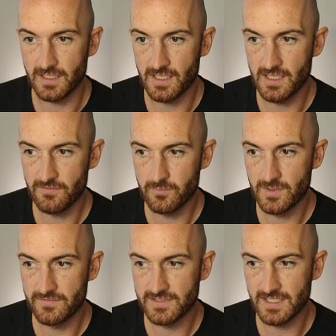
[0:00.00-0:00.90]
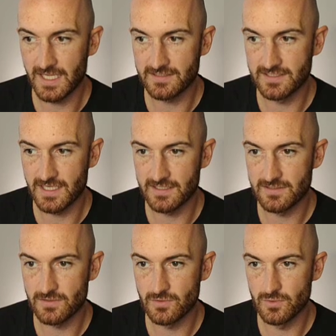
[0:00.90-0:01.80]
if we've selected our
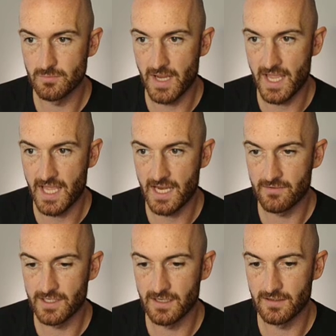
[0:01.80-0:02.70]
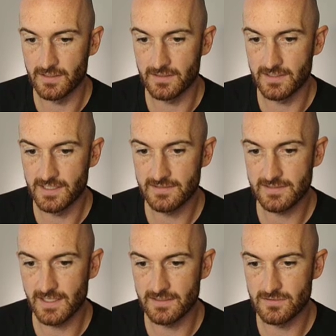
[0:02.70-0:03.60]
zoom area like this
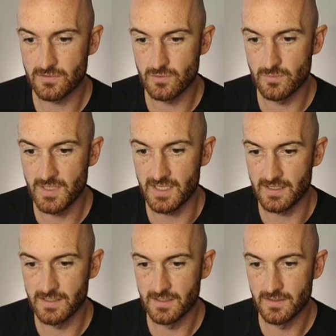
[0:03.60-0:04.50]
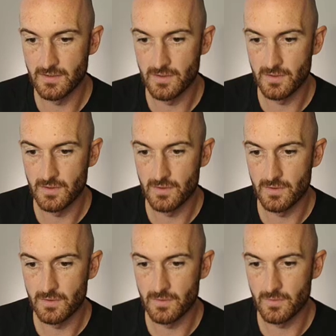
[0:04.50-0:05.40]
and zoom in,
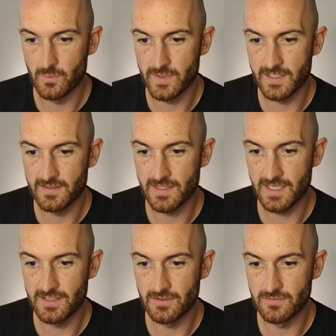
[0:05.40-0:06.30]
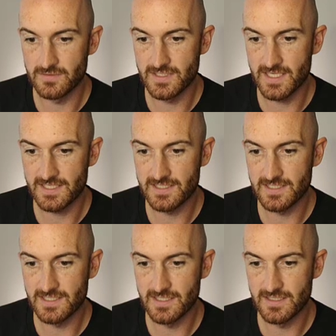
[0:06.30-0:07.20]
we can then use
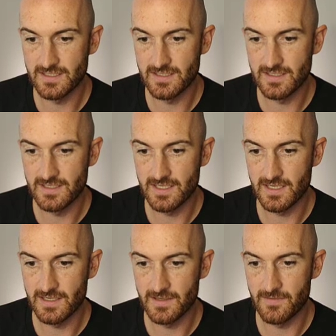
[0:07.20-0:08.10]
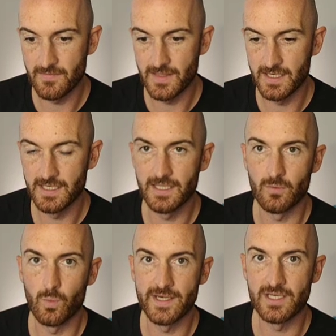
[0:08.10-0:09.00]
this
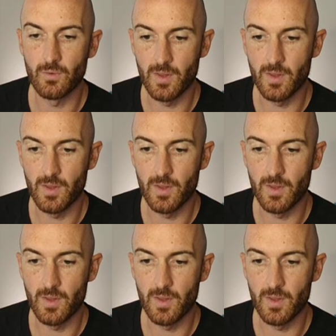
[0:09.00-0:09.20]
little window at the